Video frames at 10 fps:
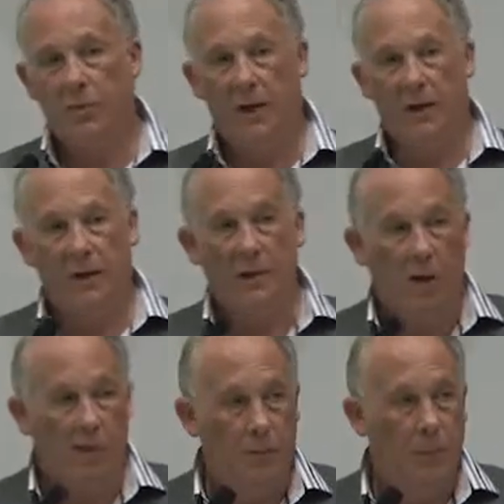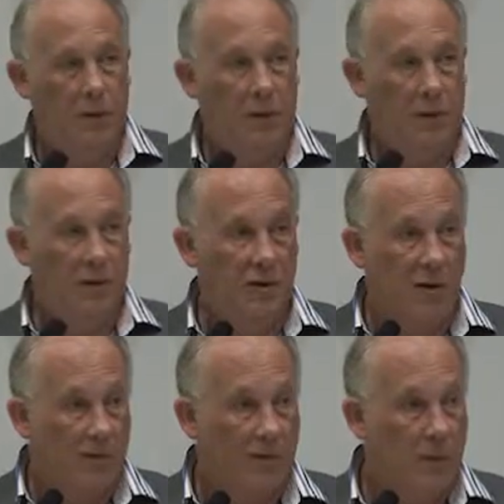to make these open and
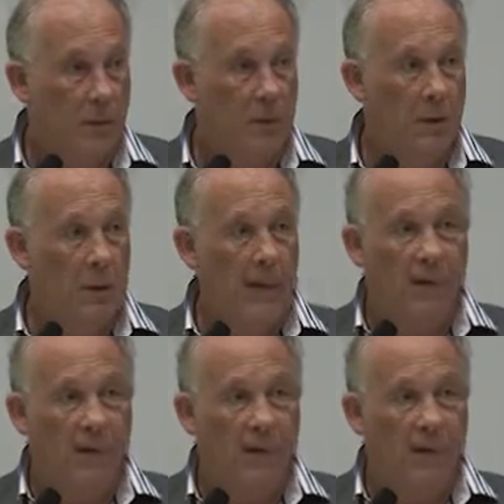discoverable